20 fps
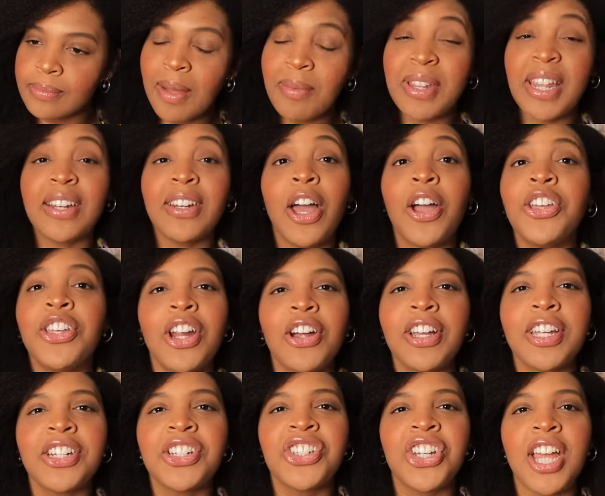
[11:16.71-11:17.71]
I mean, like, no, you don't
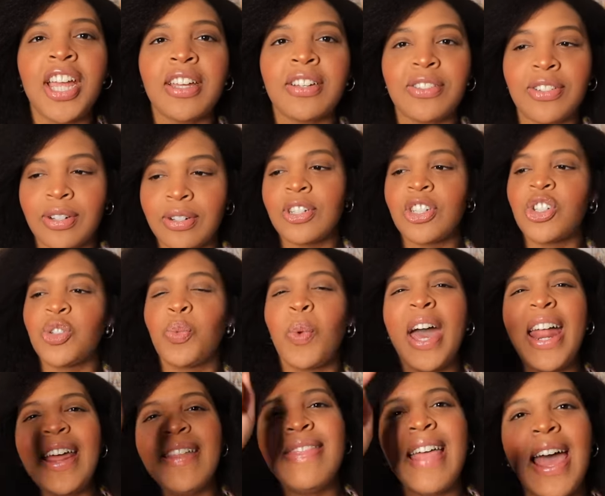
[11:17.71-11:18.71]
get to change.
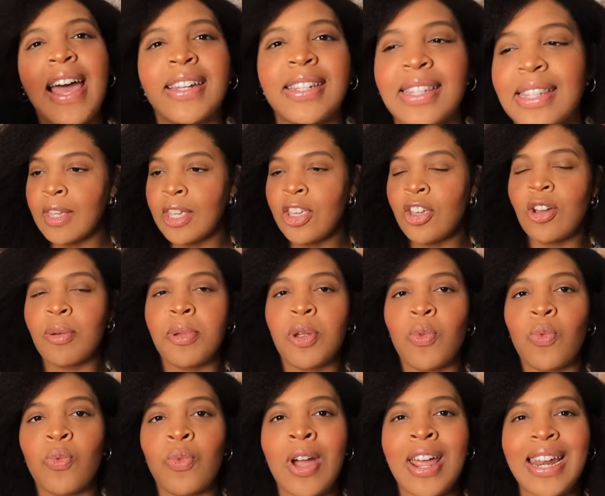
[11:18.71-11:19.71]
Sweating that. You're going to
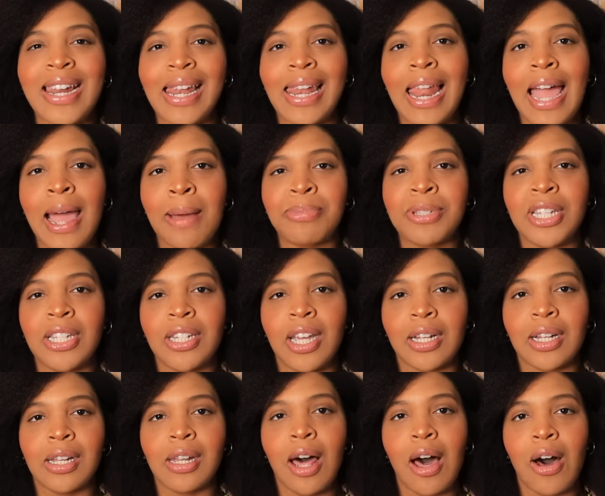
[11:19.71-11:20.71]
be running laps in your
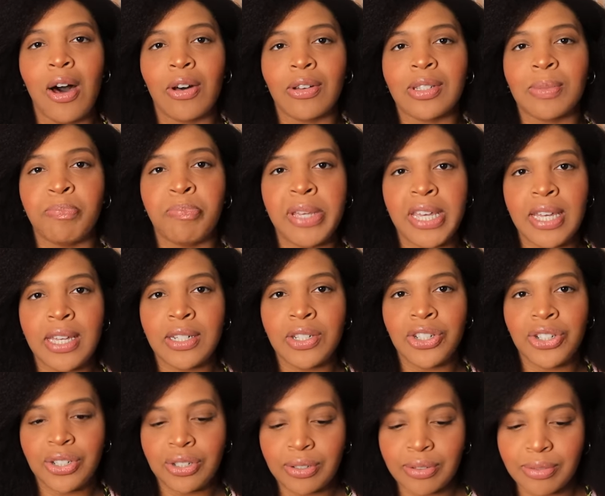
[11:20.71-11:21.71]
clogs, bitch.